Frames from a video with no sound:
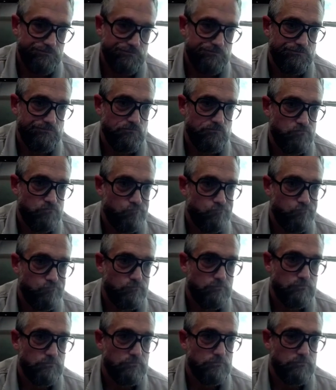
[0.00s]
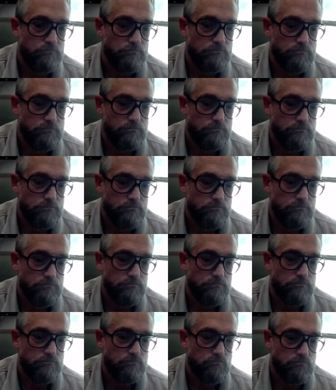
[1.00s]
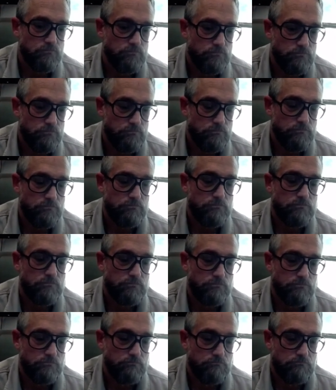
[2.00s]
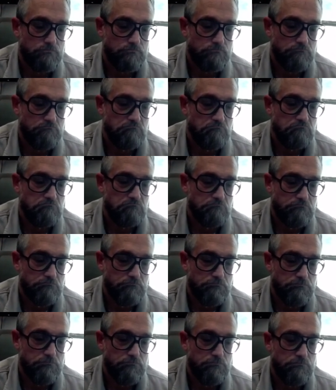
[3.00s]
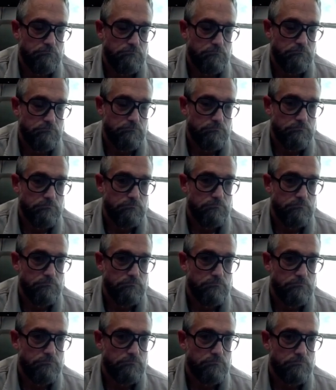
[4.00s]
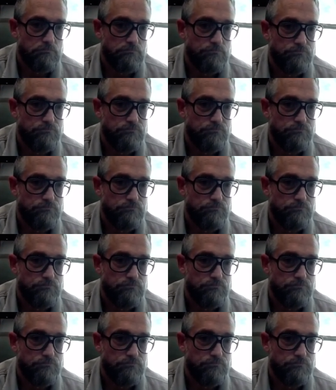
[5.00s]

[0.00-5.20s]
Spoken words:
(silent)